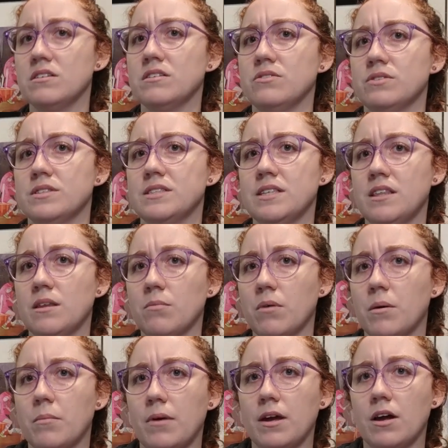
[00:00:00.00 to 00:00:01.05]
You can see them
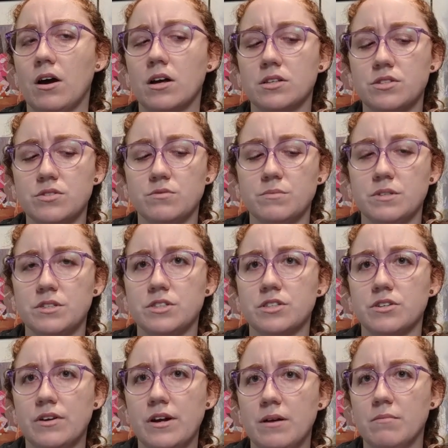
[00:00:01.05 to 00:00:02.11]
on my costume
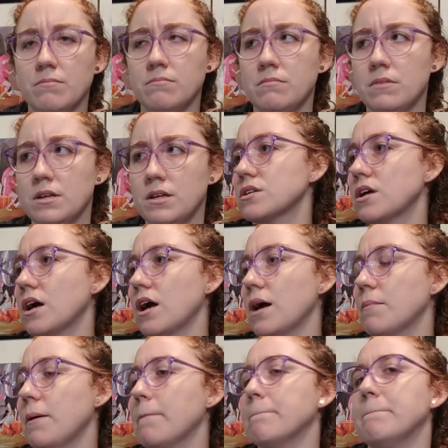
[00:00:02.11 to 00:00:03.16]
Instagram.
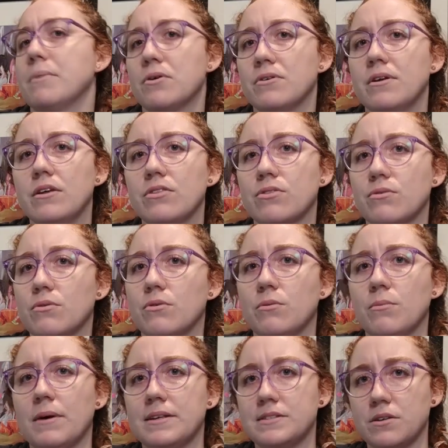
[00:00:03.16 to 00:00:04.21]
I'm not burning through
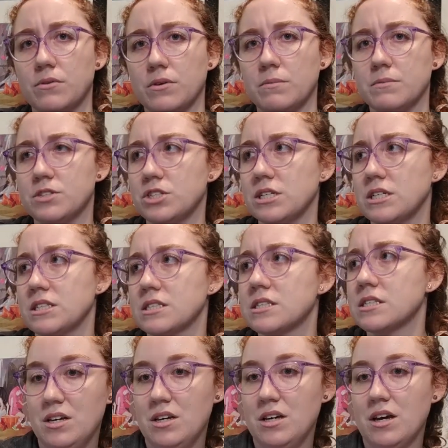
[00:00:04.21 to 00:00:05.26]
my sewing machines.